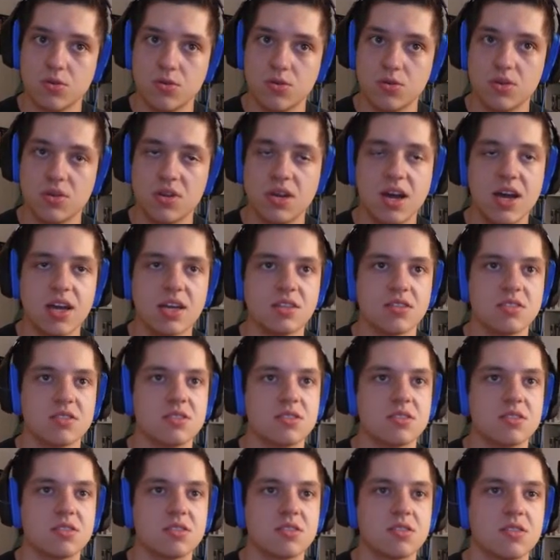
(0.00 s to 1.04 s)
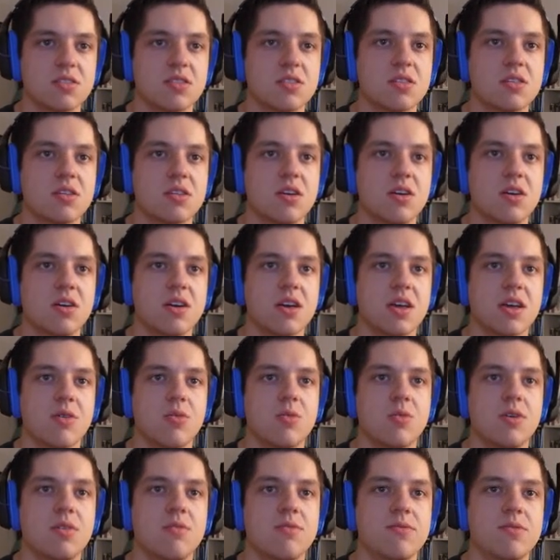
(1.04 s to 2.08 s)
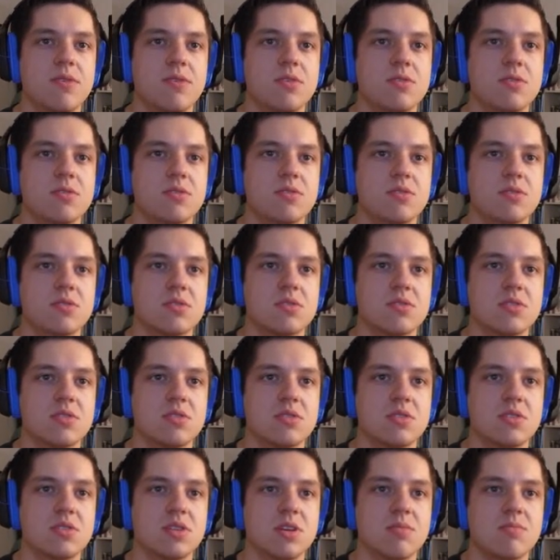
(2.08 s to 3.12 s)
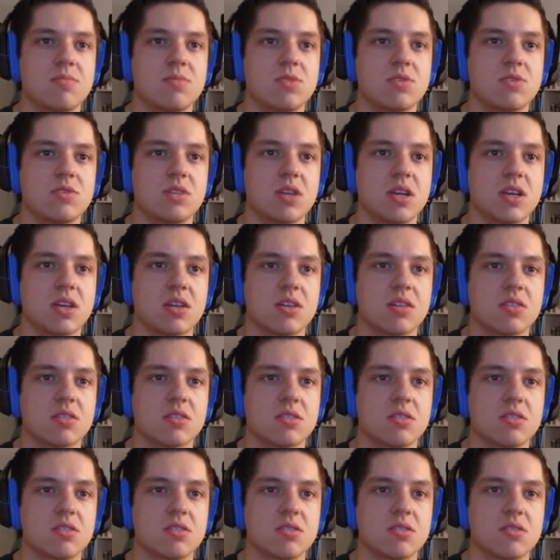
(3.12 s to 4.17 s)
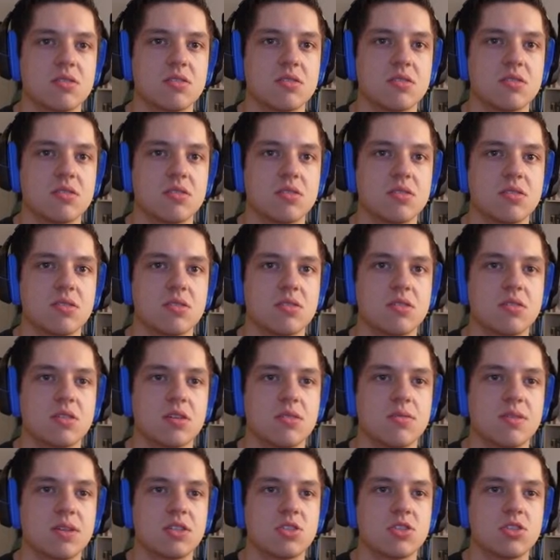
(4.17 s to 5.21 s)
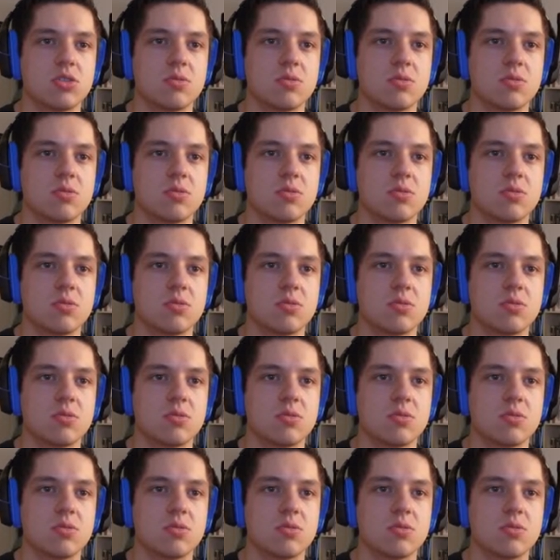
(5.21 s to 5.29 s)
Nice! Okay, what follows December 2nd? The question.